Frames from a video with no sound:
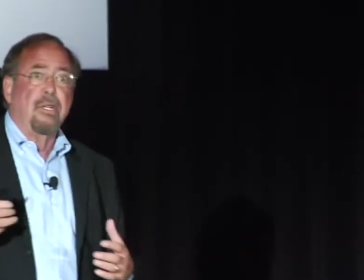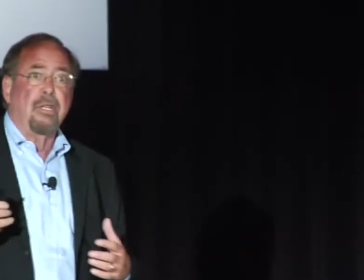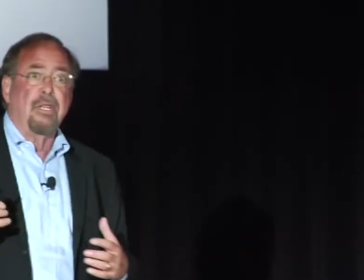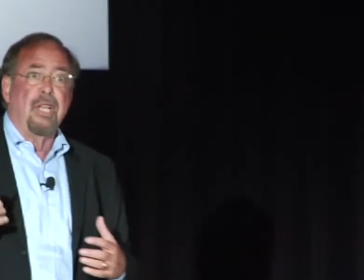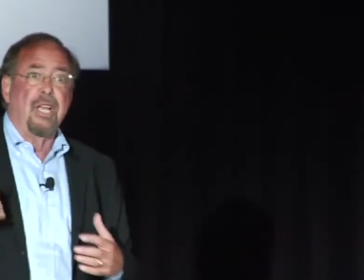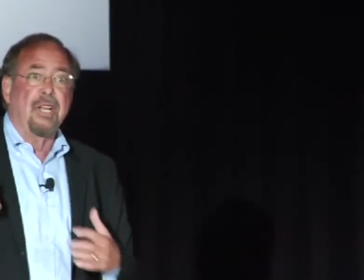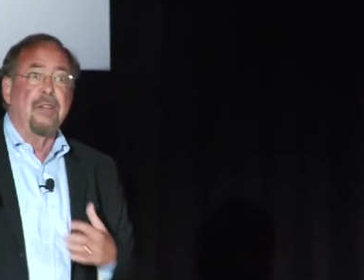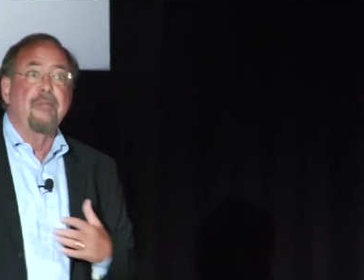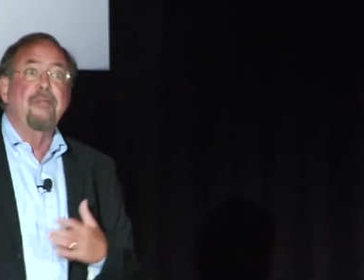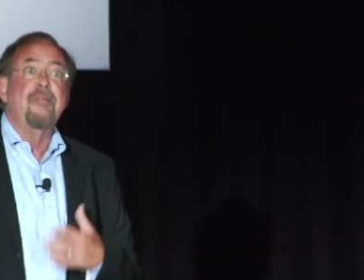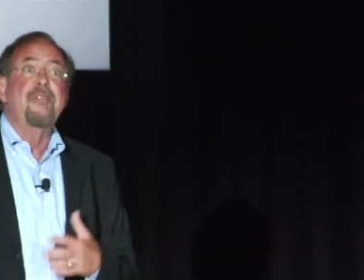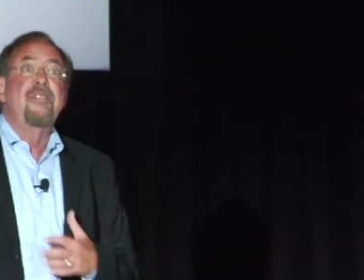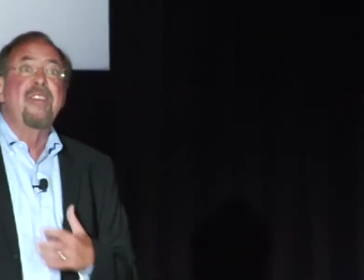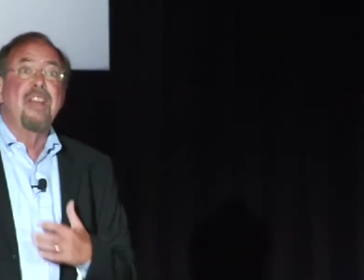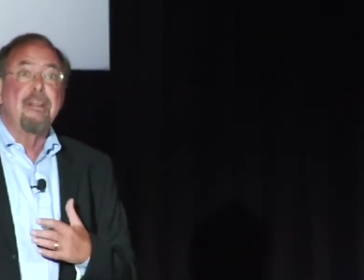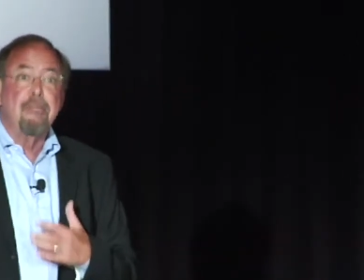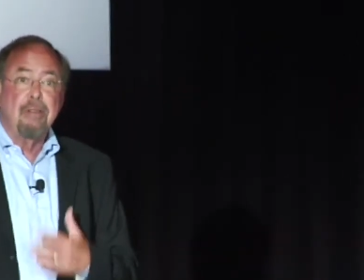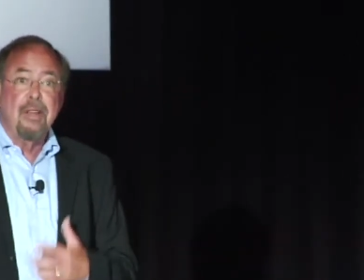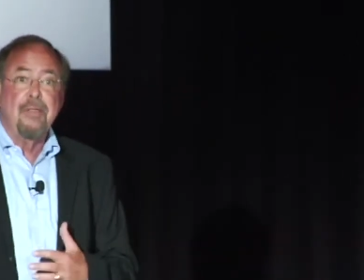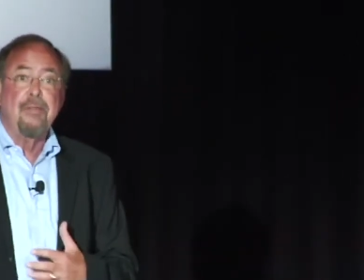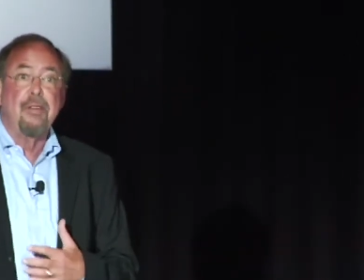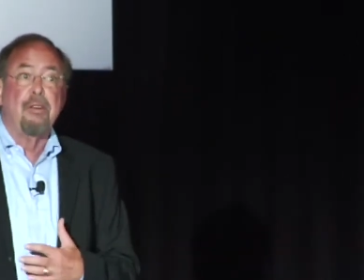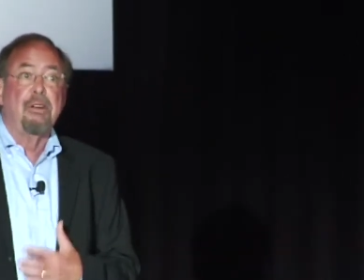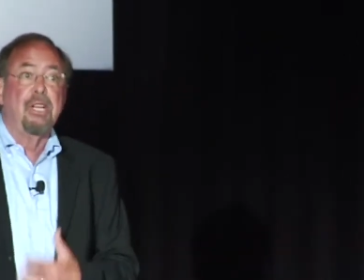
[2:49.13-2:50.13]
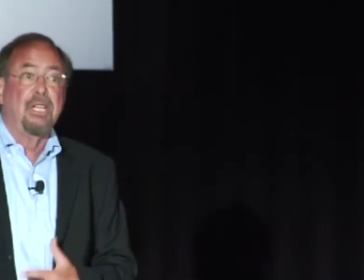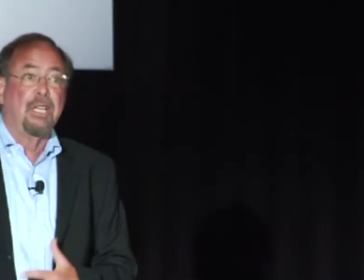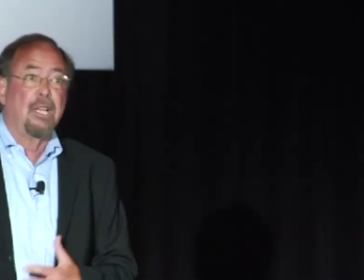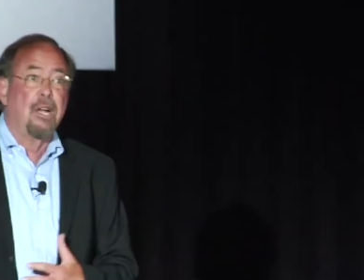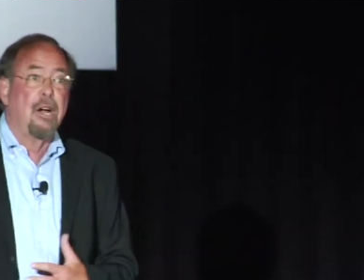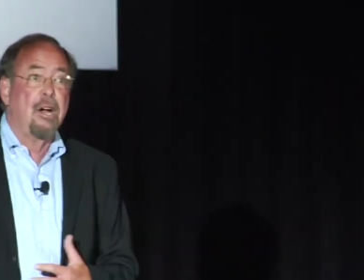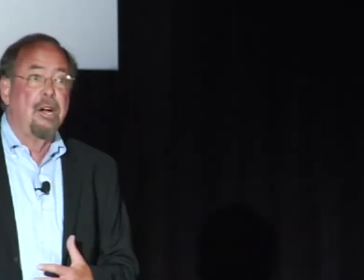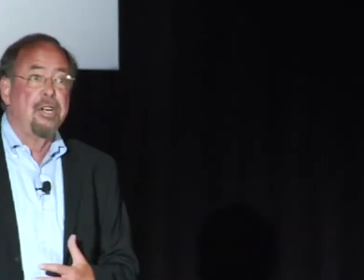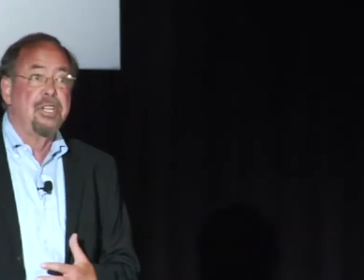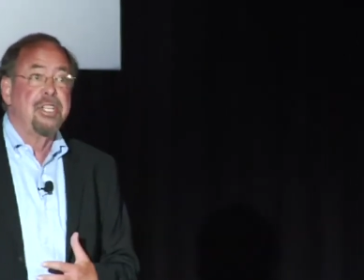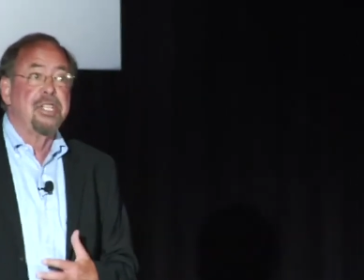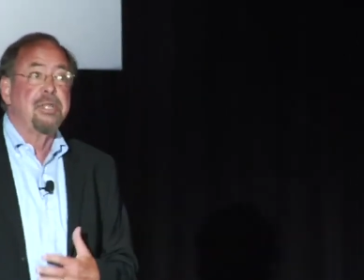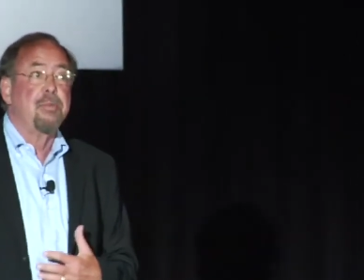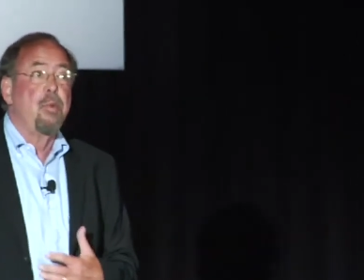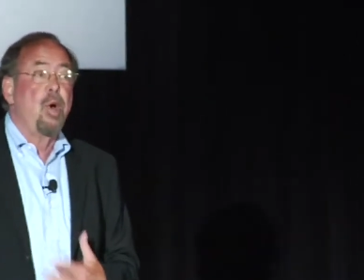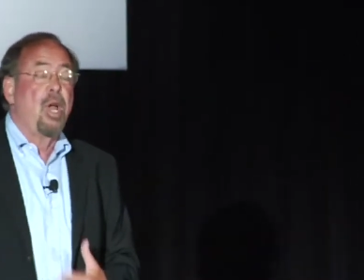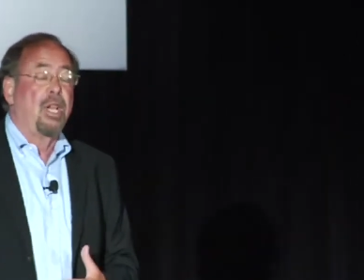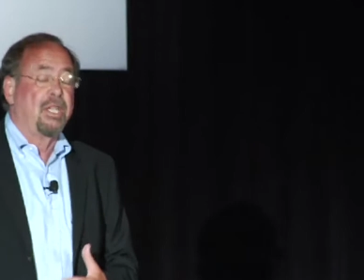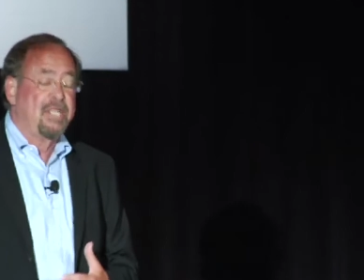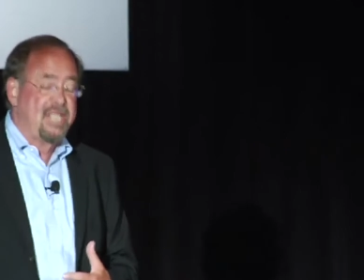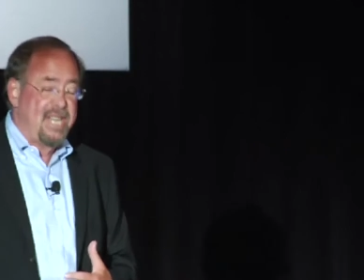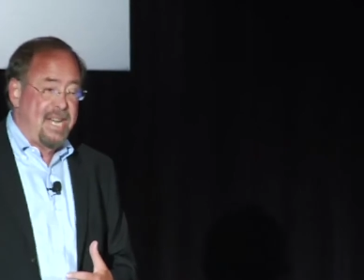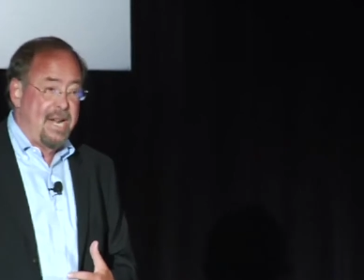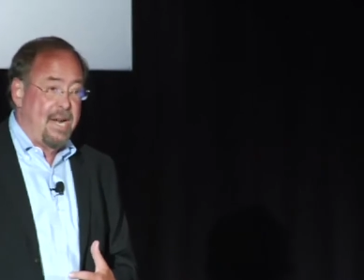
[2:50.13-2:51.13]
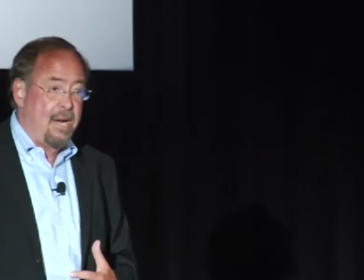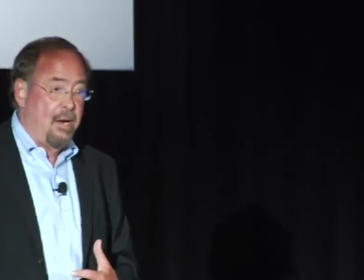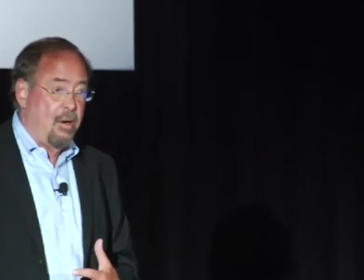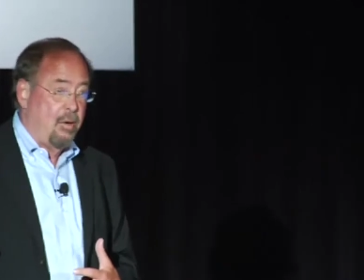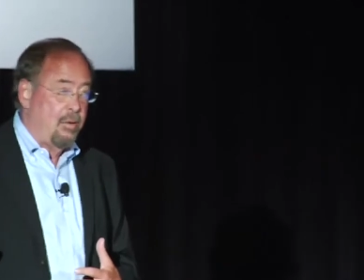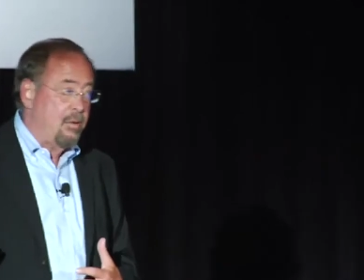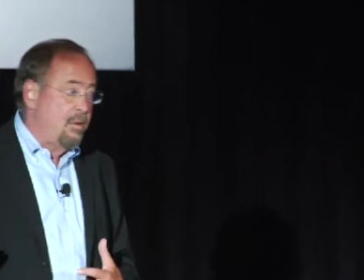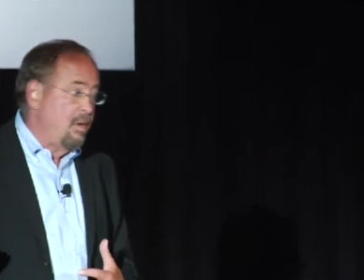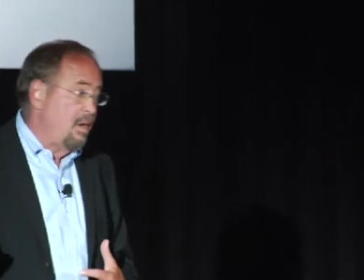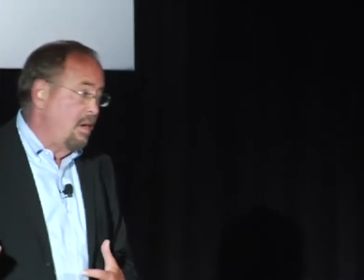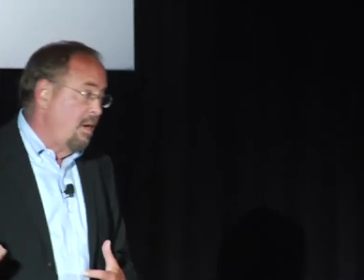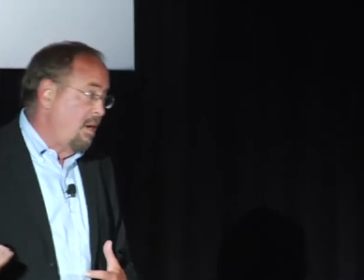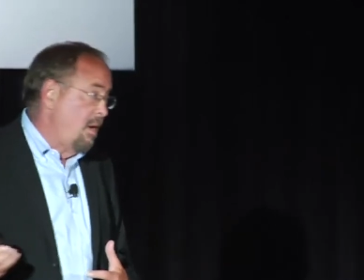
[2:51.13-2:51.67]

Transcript: like a very, very large small town.